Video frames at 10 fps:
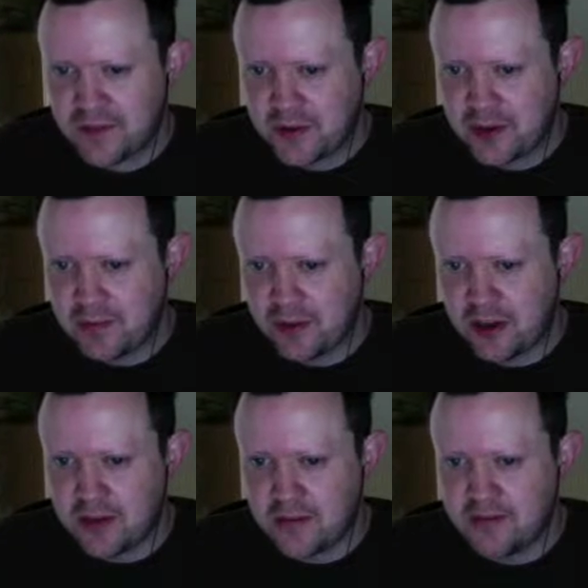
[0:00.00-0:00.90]

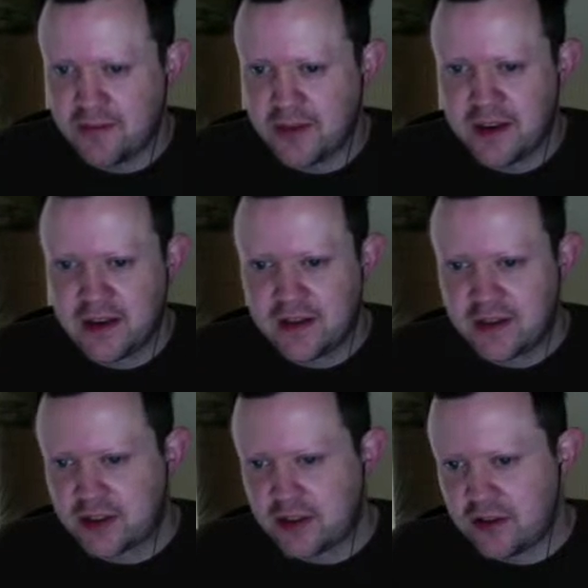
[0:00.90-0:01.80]
unemployment
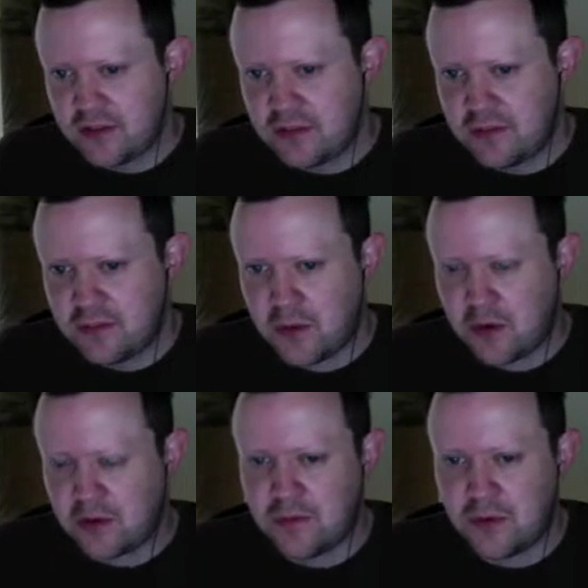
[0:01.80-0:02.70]
so
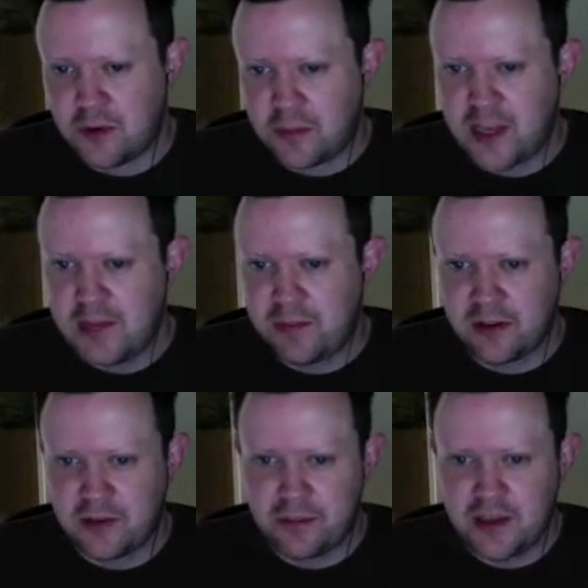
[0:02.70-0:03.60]
more and more people
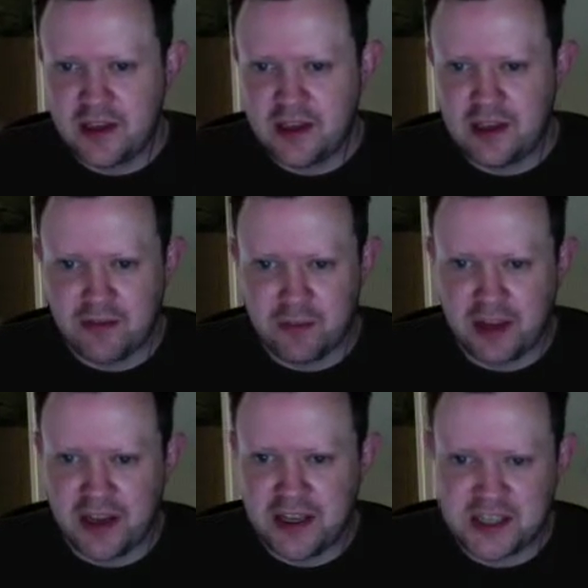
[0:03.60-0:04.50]
are being
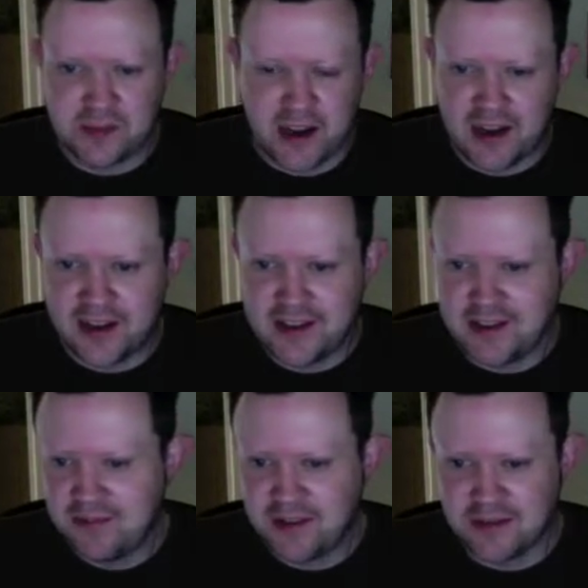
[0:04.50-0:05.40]
replaced by,
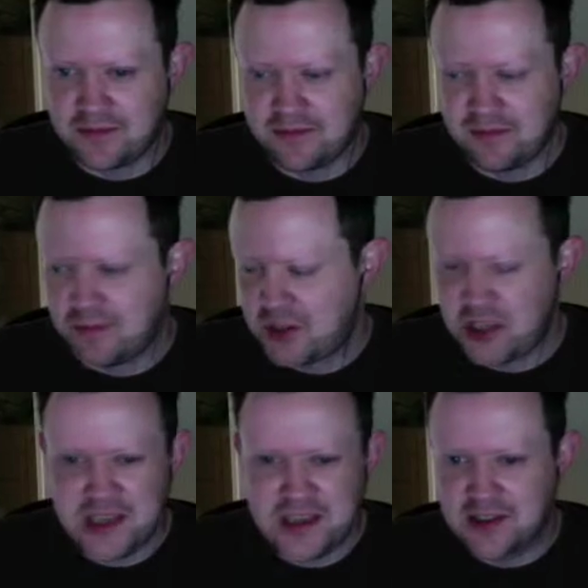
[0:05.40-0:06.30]
you know,
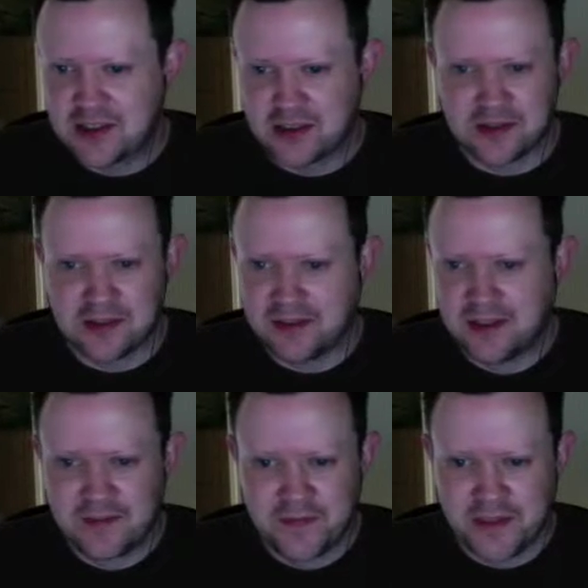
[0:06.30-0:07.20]
machines or
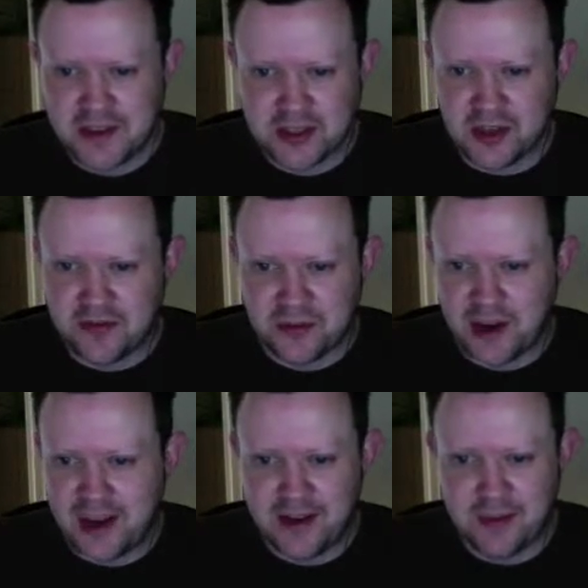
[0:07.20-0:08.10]

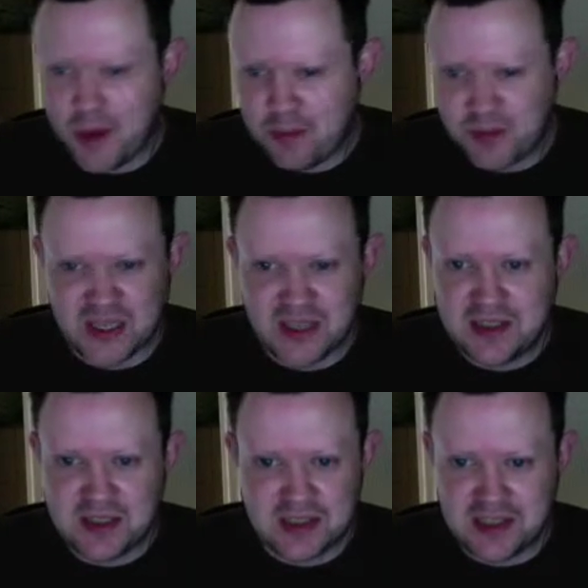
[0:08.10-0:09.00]
software,
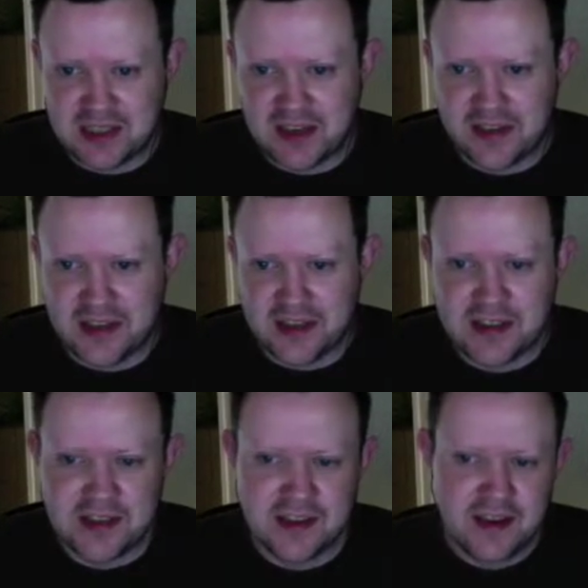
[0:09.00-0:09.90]
websites, things like this.